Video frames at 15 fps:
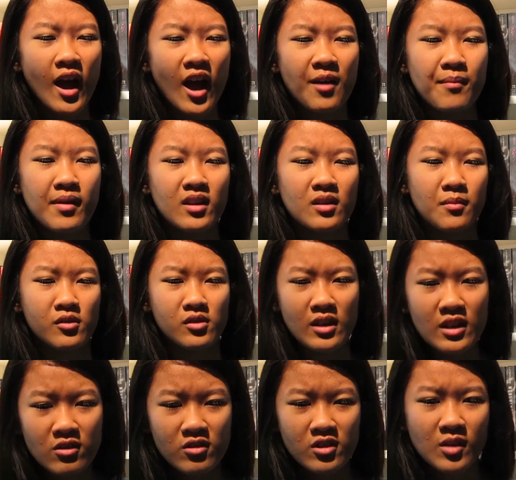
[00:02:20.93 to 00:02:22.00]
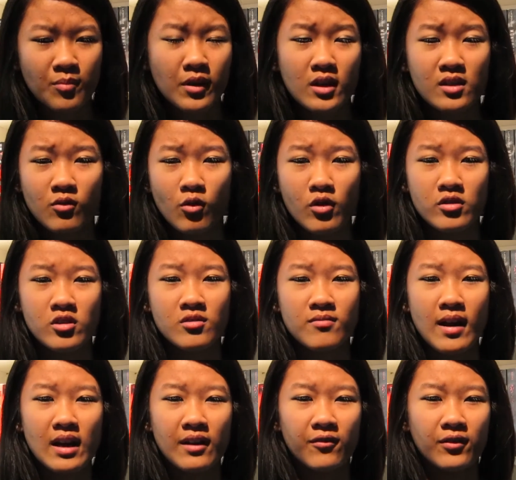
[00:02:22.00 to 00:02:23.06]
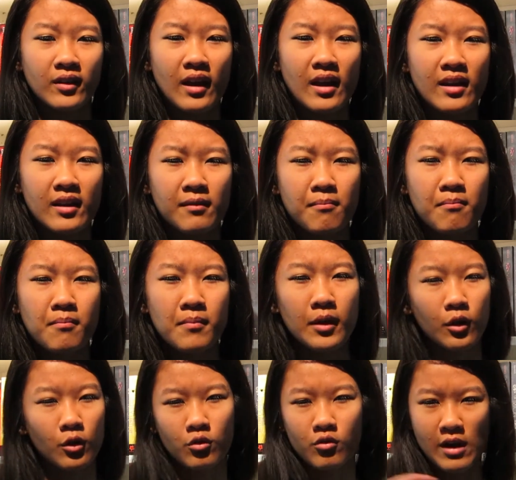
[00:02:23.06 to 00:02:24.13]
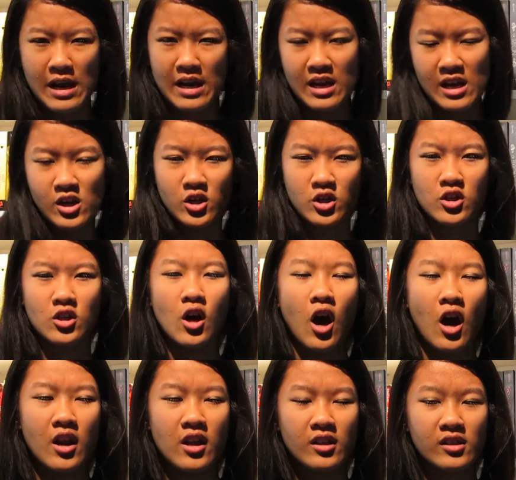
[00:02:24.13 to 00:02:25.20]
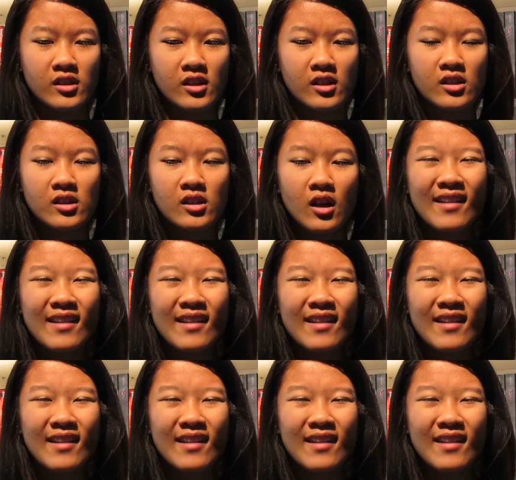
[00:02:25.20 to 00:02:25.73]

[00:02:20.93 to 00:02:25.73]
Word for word: and made it the most interesting because of course he's writing for like middle grade-ish audiences.